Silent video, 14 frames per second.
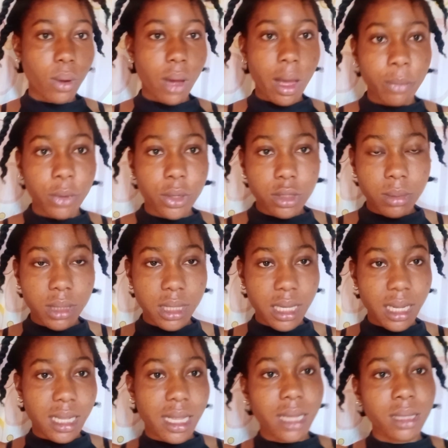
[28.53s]
I'm going to be
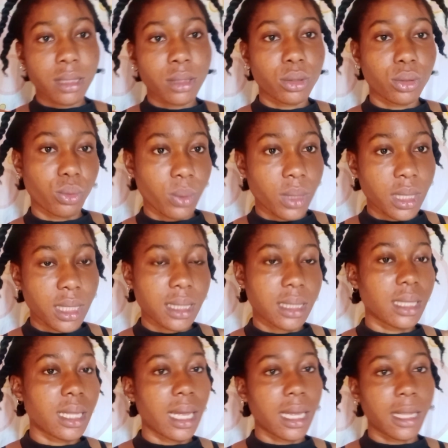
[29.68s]
taking down this
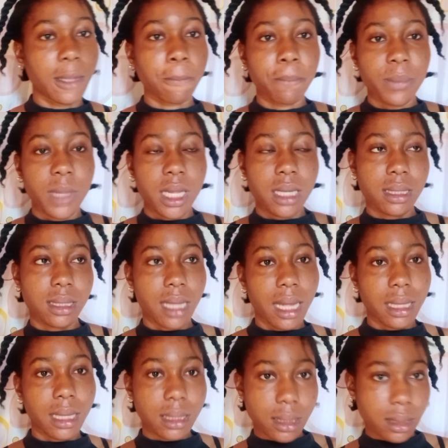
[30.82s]
twist, then
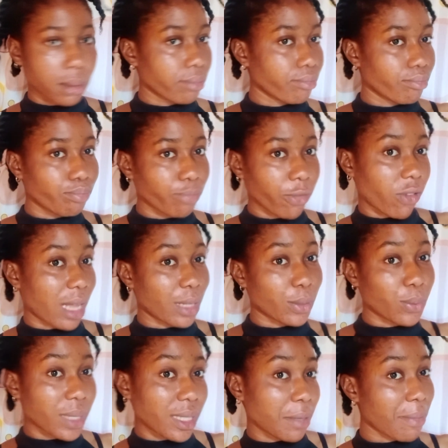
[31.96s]
start flat
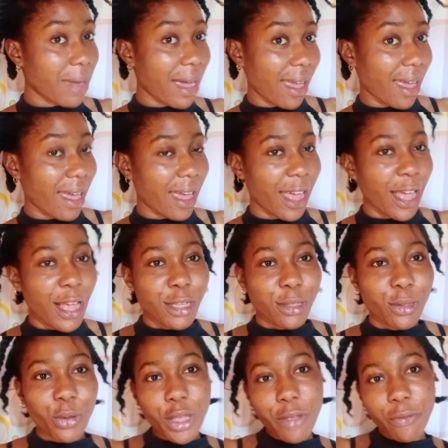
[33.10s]
twisting my hair.
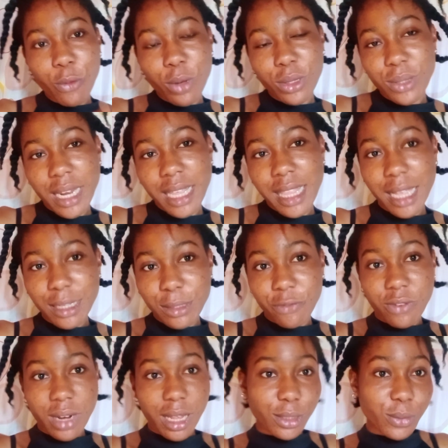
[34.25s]
So if you want to learn how to
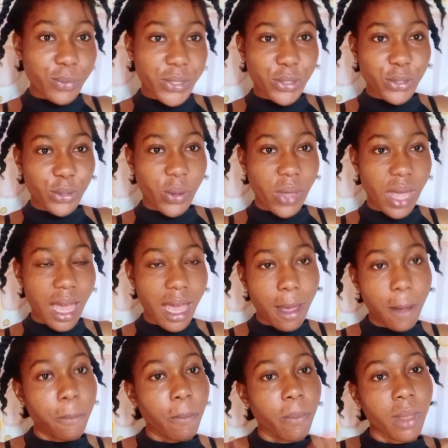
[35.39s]
flat twist your
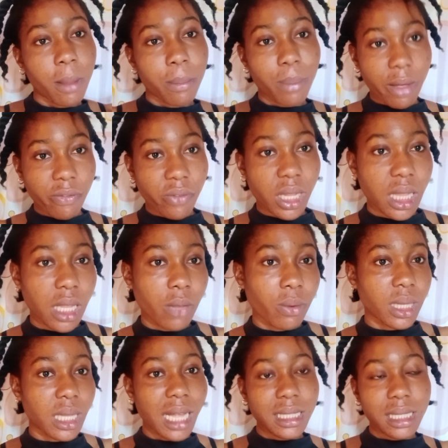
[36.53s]
hair perfectly
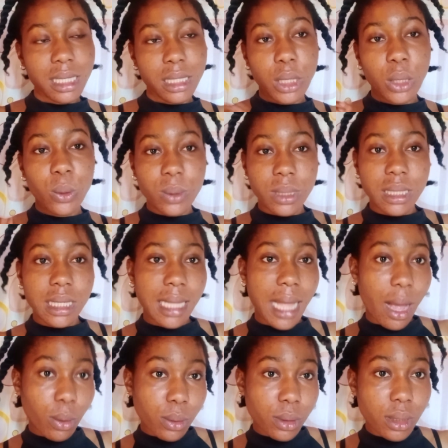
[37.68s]
without it loosening
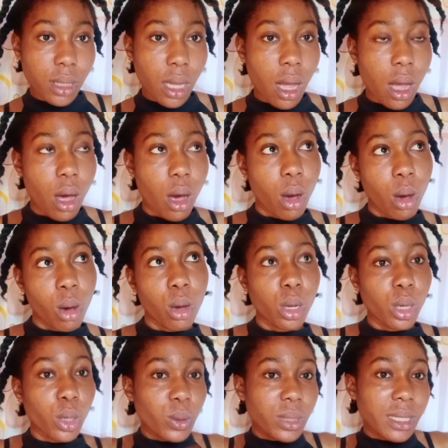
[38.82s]
out or
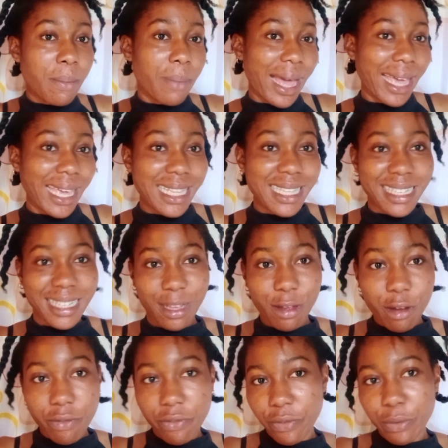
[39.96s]
loosening by
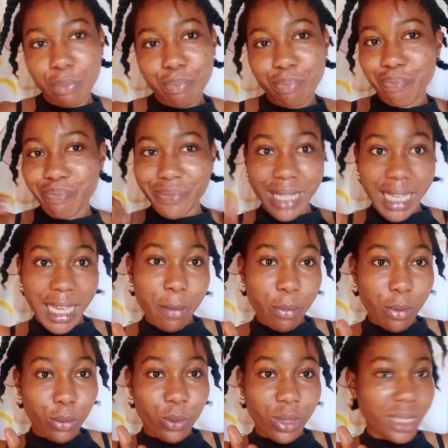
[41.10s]
itself, keep
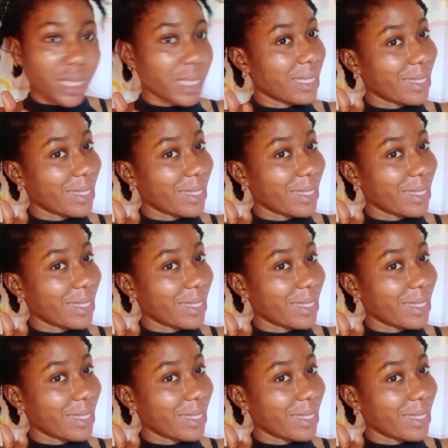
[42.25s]
on watching,